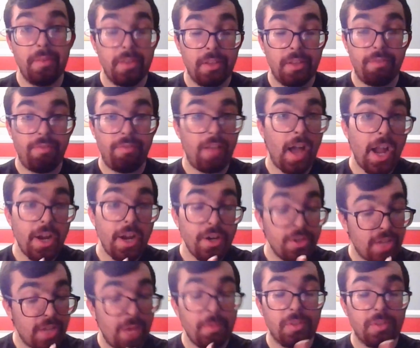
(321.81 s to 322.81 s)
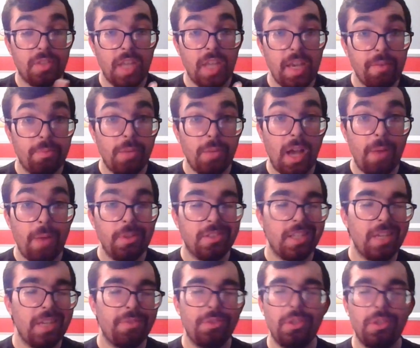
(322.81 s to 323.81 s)
The Flyers, I would say, I would
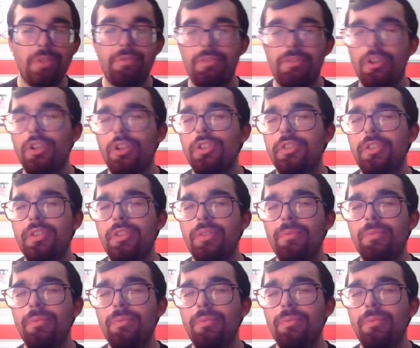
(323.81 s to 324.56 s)
say through the first